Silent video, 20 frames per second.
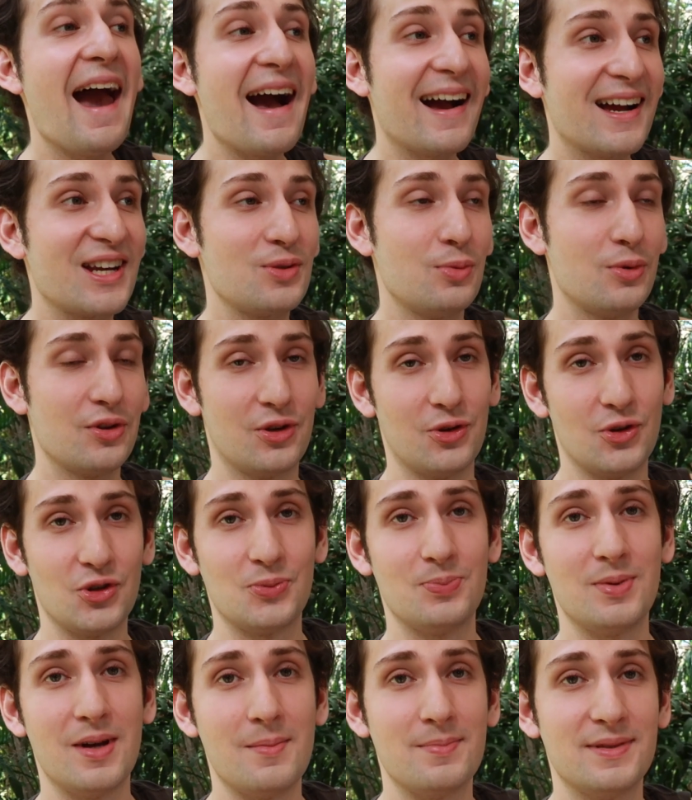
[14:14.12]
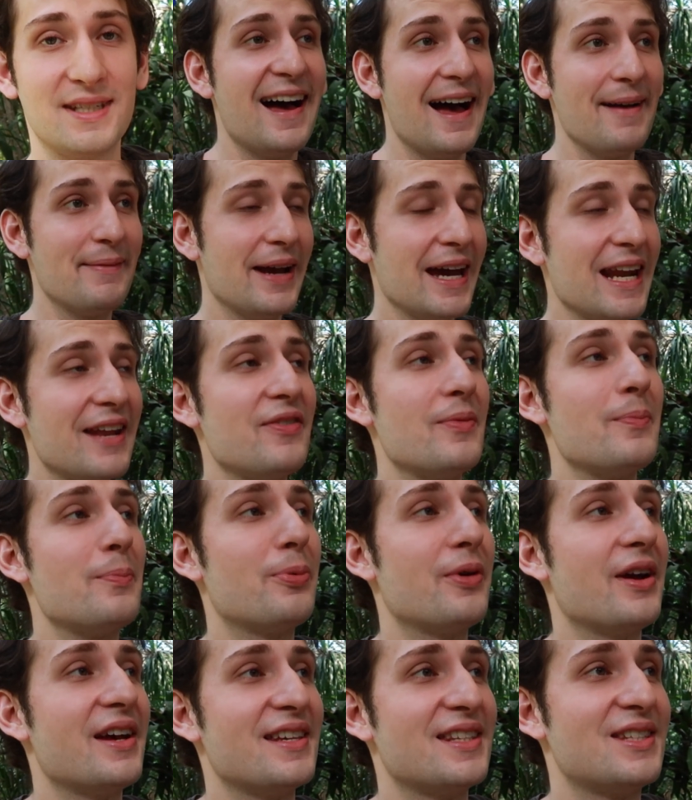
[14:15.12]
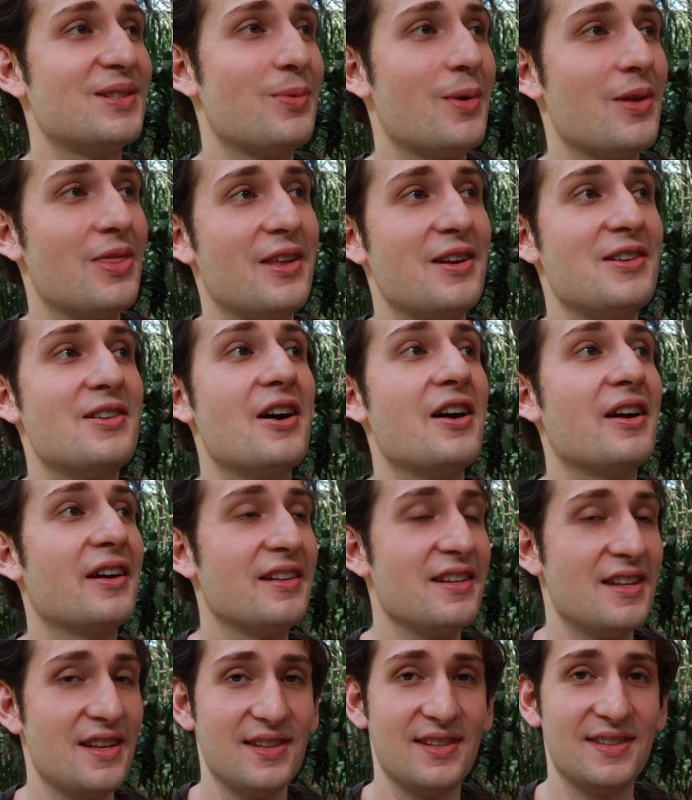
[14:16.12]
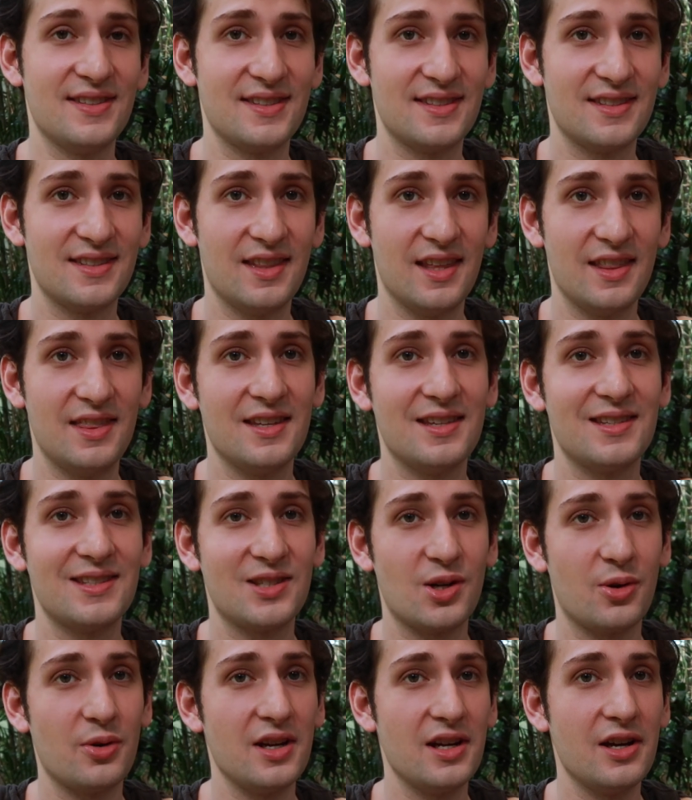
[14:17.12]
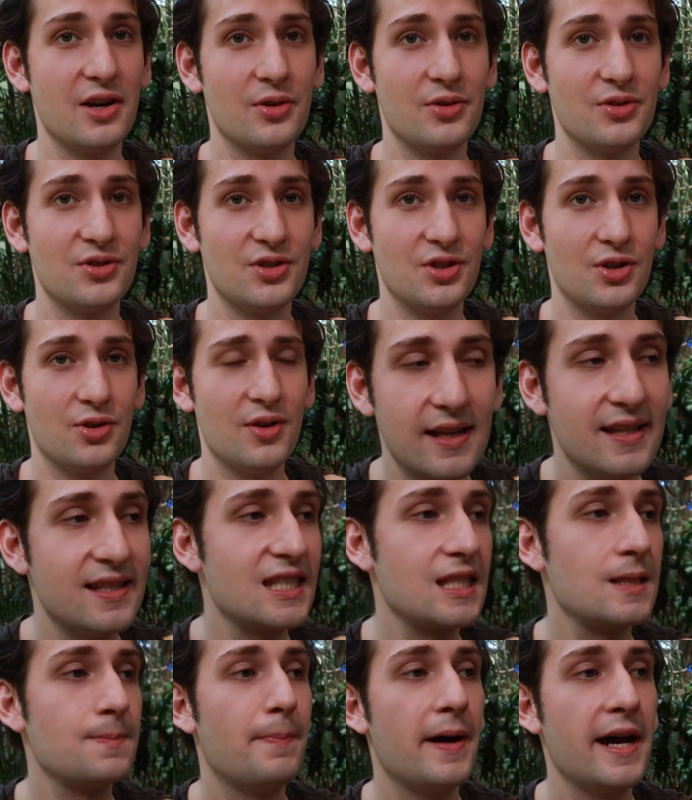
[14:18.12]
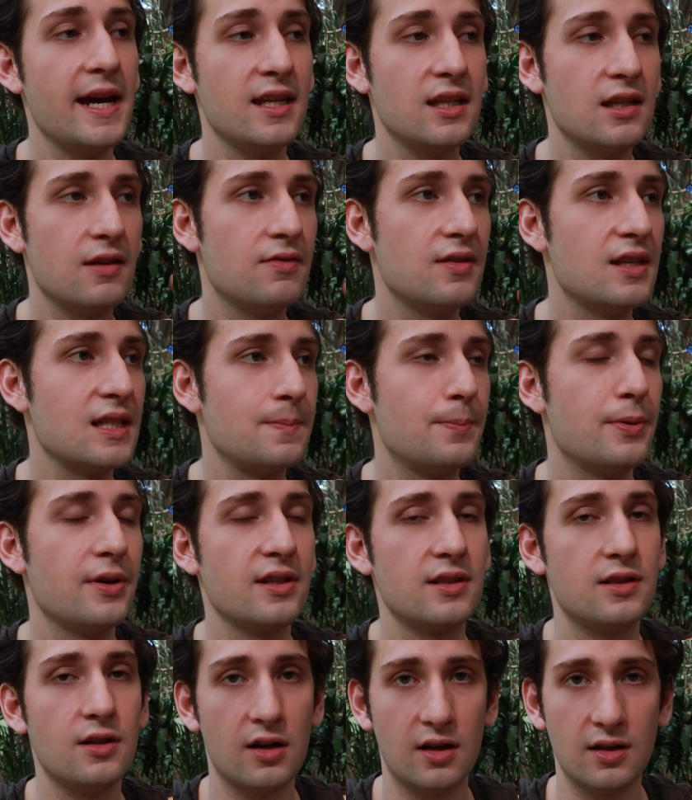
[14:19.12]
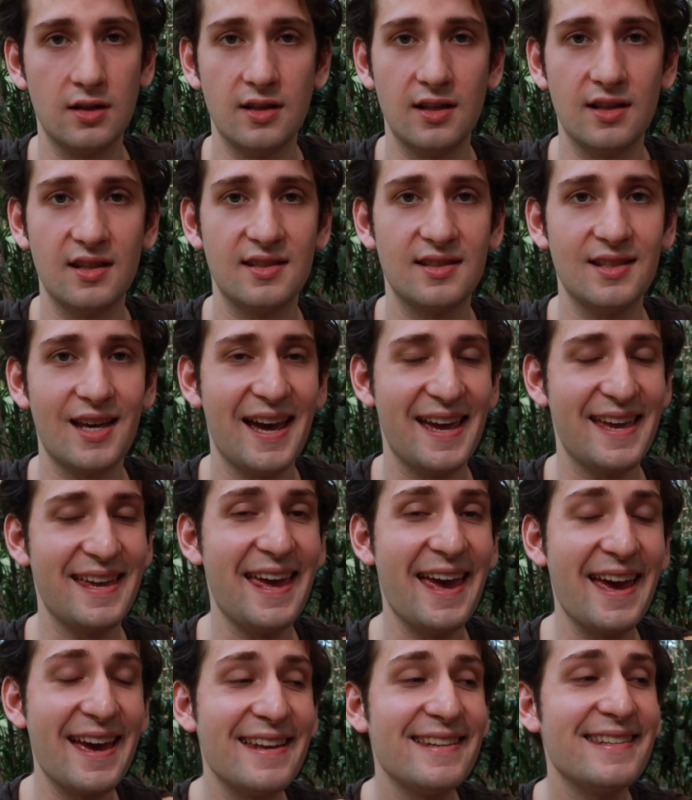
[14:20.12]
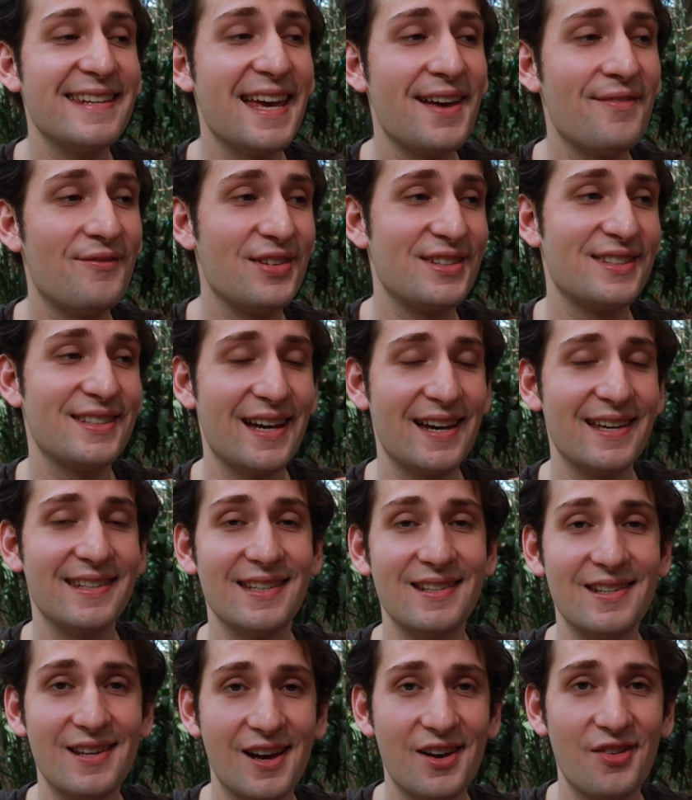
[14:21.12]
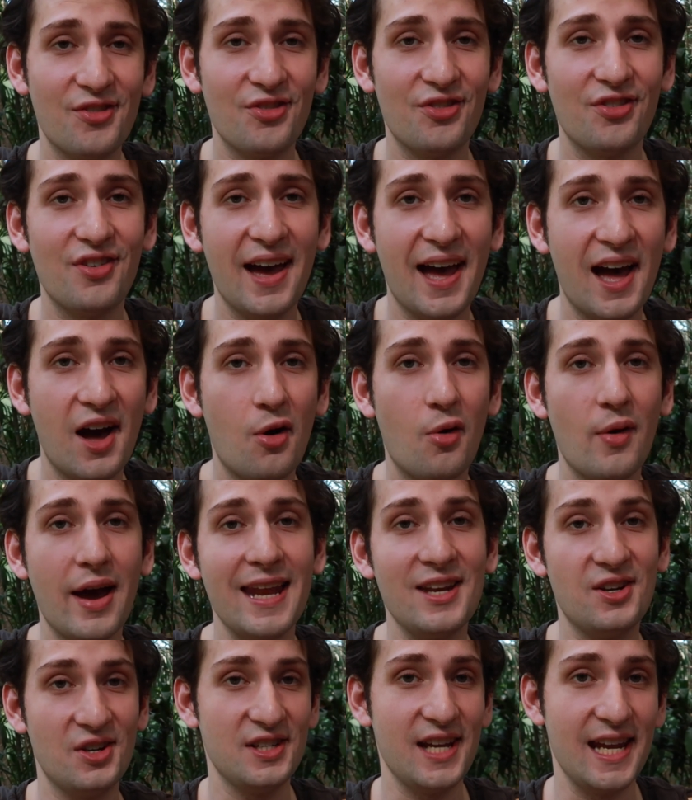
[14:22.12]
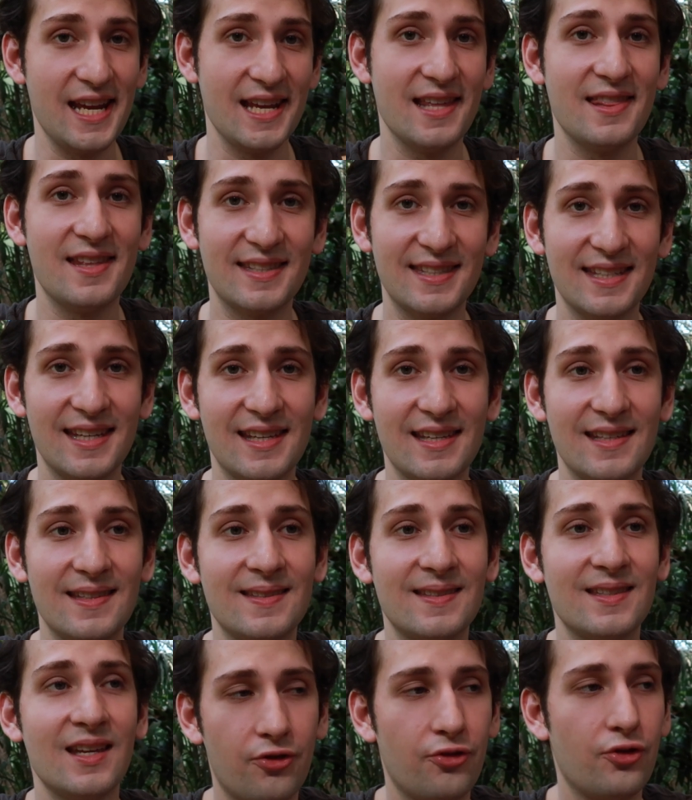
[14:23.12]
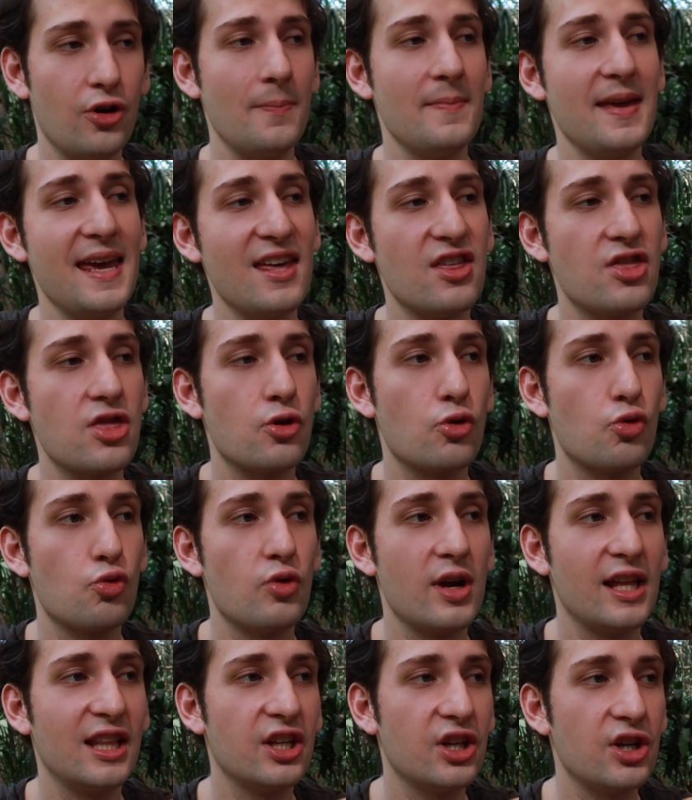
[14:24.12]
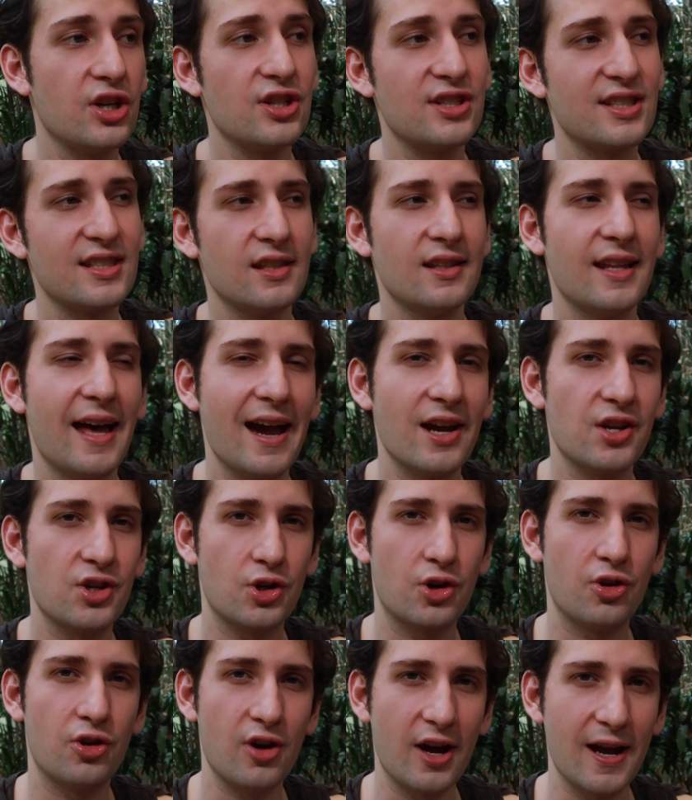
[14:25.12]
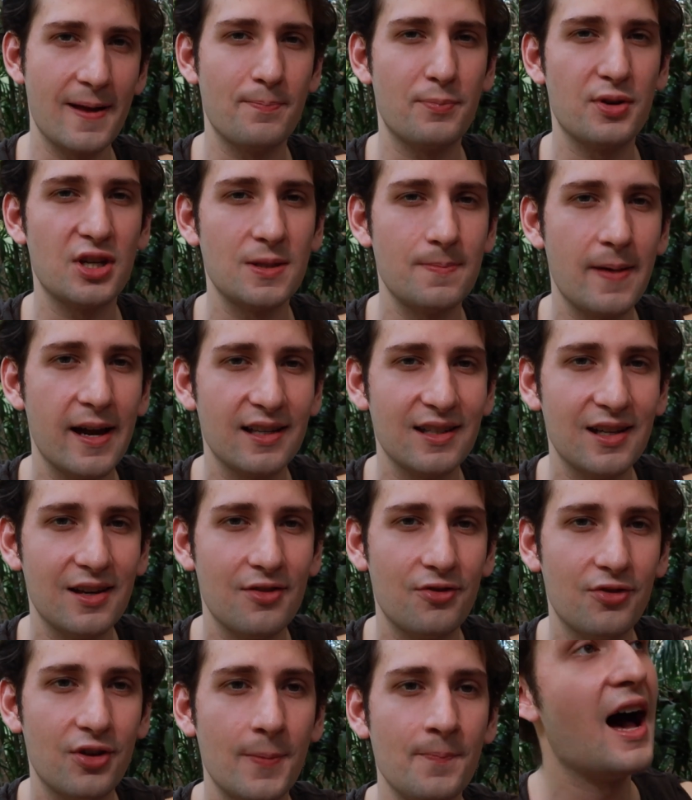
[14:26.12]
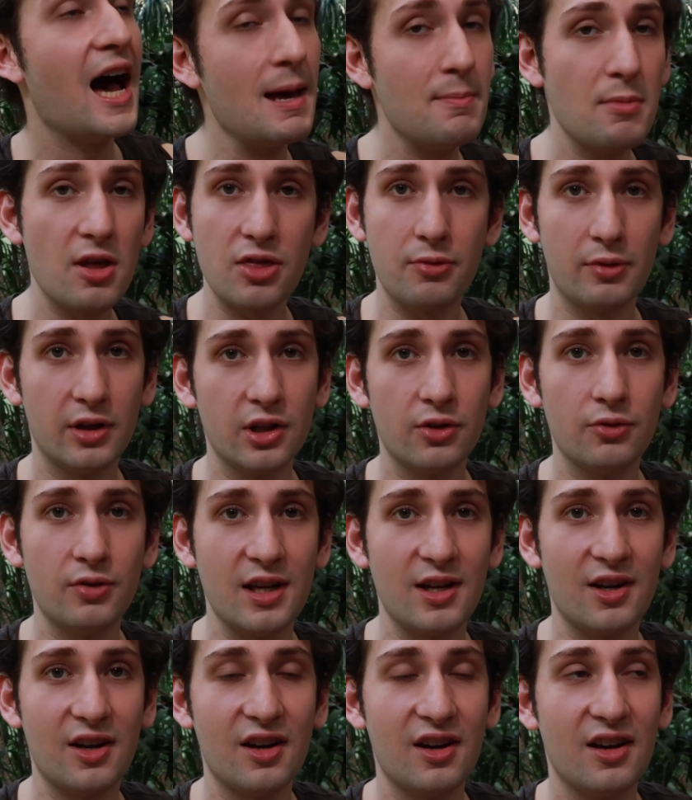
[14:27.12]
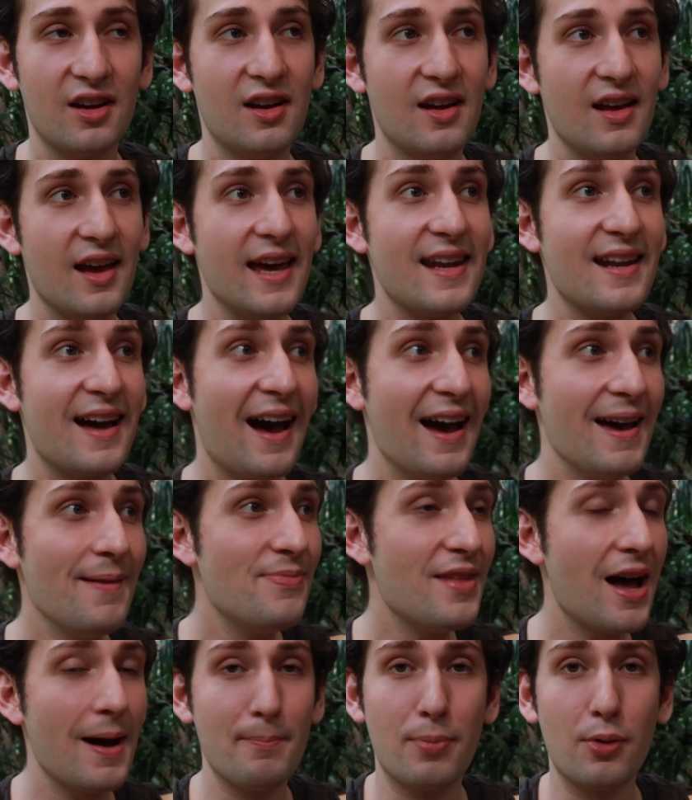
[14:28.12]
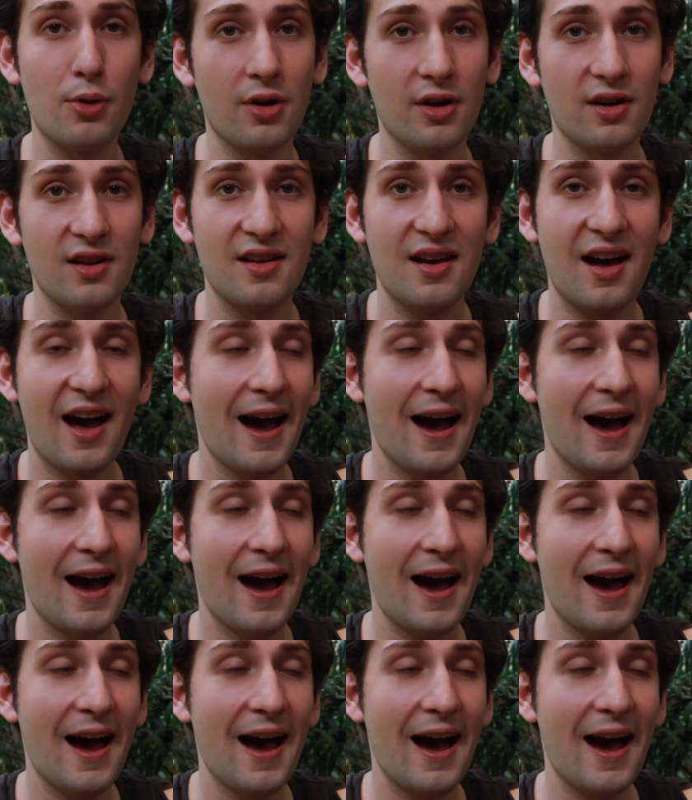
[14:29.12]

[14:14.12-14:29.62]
actual goosebumps. I'm kind of impressed with the darkness that this story goes to. In spite of this book's darkness, I can't emphasize enough how entertaining this is from a thriller slash crime perspective. I'm a thriller reader, and I'm not bored.